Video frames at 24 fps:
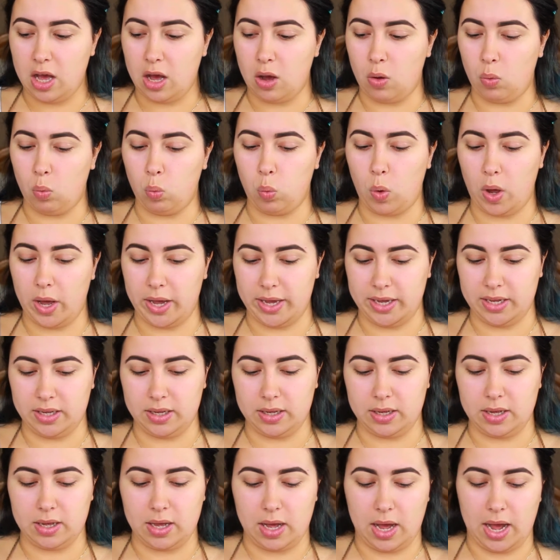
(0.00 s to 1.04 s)
a white
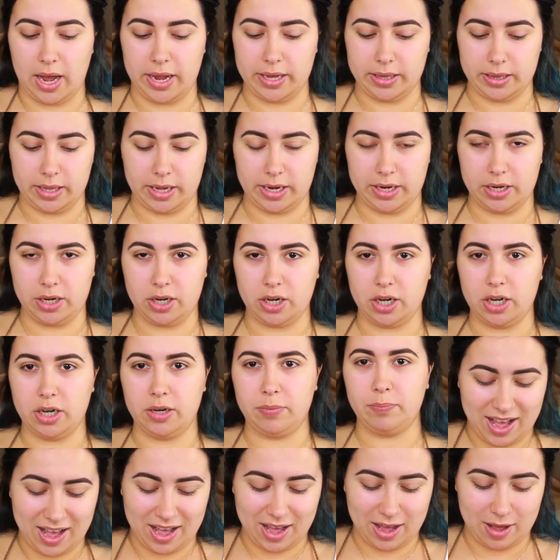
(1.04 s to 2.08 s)

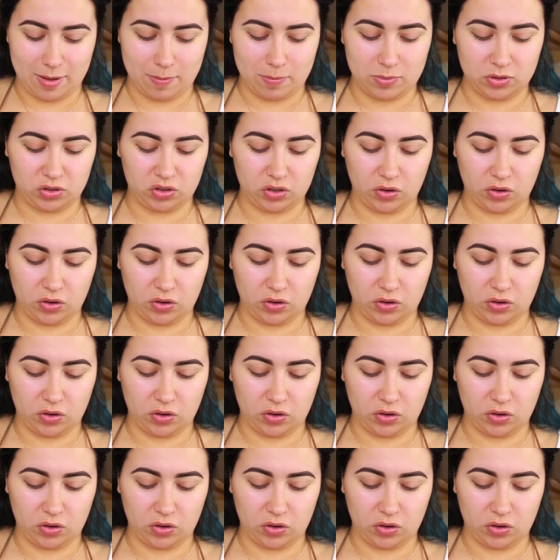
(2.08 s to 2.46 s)
eyeliner.